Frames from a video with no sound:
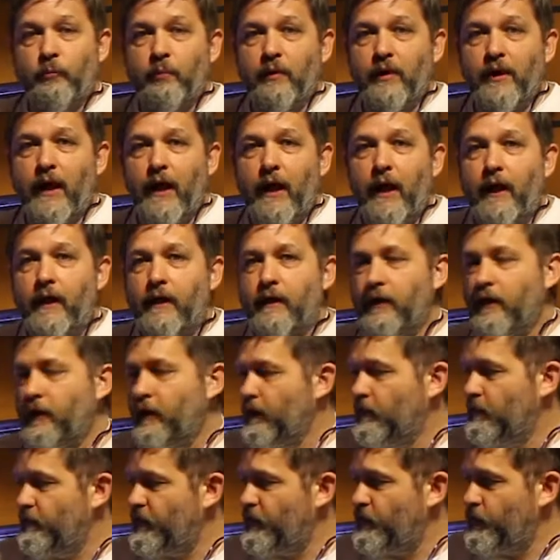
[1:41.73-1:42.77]
black
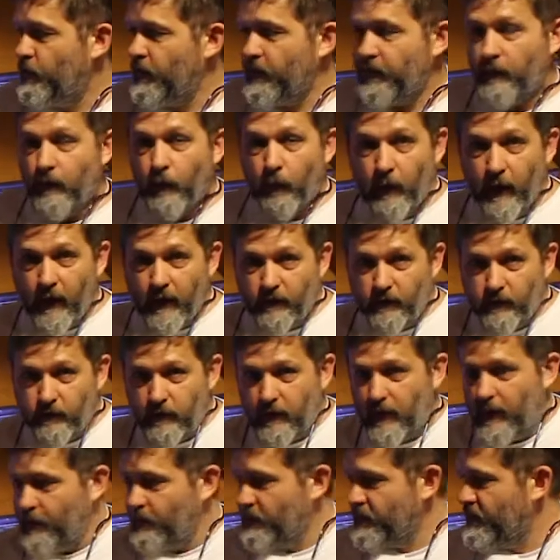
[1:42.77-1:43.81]
between the white
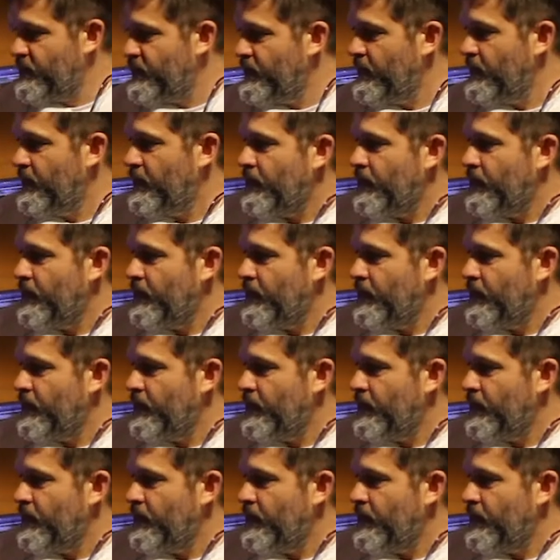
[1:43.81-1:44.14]
stripes